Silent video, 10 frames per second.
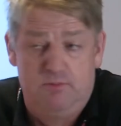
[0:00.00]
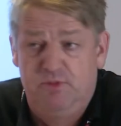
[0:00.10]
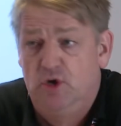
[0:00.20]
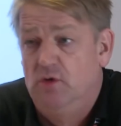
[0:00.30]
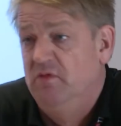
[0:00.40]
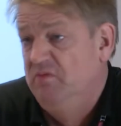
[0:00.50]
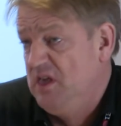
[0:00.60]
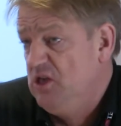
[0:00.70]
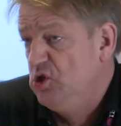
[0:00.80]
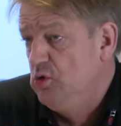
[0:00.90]
So the
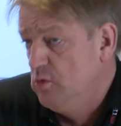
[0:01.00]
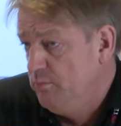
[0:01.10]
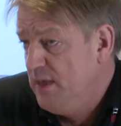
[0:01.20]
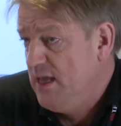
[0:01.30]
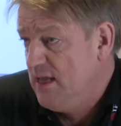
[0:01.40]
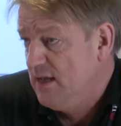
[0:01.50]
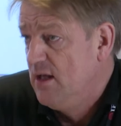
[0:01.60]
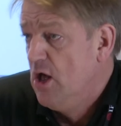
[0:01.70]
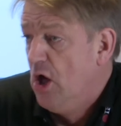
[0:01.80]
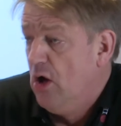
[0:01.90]
issue being,
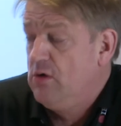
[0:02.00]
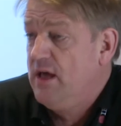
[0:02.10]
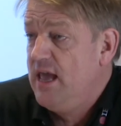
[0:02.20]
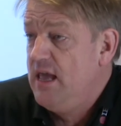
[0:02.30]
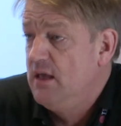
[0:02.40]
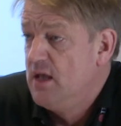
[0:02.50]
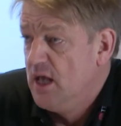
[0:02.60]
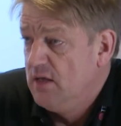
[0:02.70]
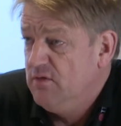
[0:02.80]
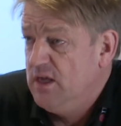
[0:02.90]
okay,
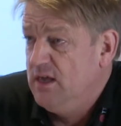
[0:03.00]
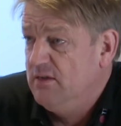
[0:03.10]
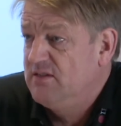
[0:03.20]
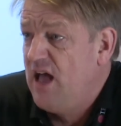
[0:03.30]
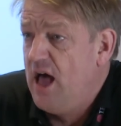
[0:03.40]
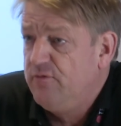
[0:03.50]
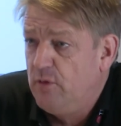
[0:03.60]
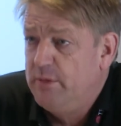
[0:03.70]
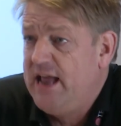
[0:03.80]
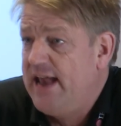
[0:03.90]
we start
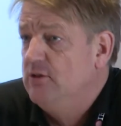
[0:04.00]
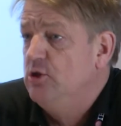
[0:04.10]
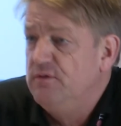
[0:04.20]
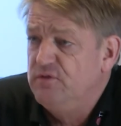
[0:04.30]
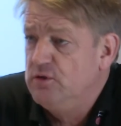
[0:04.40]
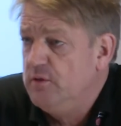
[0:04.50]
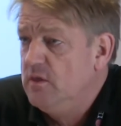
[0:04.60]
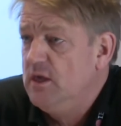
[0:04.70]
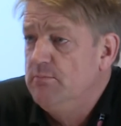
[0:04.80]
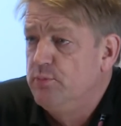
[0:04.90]
from an energy
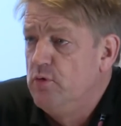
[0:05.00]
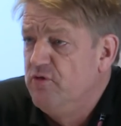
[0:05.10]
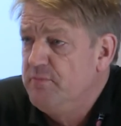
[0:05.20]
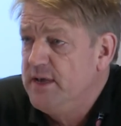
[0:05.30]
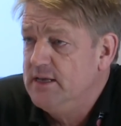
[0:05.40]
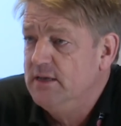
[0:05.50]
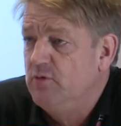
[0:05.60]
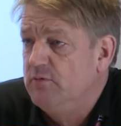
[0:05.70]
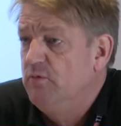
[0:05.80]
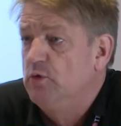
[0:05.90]
efficiency improvement,
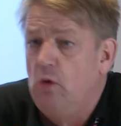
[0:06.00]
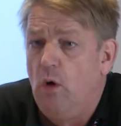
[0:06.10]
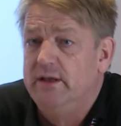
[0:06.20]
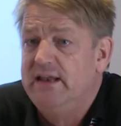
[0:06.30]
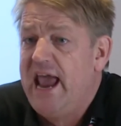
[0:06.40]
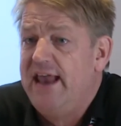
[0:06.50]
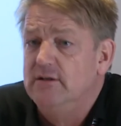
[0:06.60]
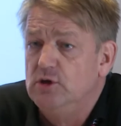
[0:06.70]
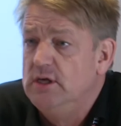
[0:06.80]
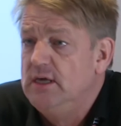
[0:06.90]
what we would call an
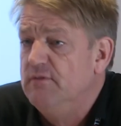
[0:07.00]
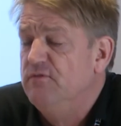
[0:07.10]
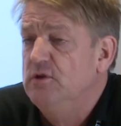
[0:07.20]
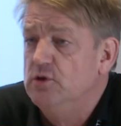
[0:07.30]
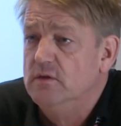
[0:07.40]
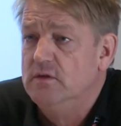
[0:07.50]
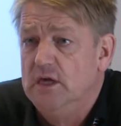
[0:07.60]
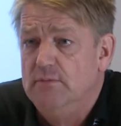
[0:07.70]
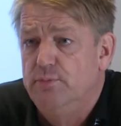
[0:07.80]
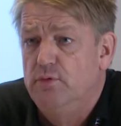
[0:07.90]
energy
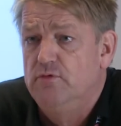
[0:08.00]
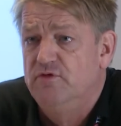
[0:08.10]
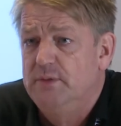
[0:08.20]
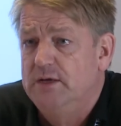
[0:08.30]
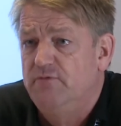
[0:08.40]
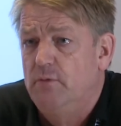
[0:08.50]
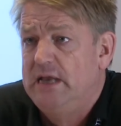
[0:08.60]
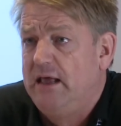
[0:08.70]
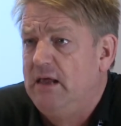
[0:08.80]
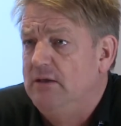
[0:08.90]
efficiency improvement from
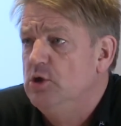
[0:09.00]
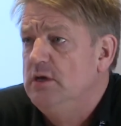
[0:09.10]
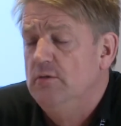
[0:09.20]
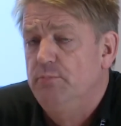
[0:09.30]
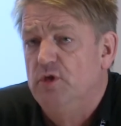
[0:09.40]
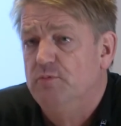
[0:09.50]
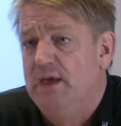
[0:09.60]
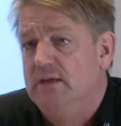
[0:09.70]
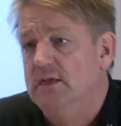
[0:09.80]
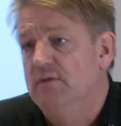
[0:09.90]
an engineering
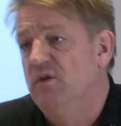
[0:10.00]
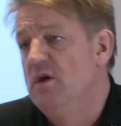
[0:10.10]
perspective.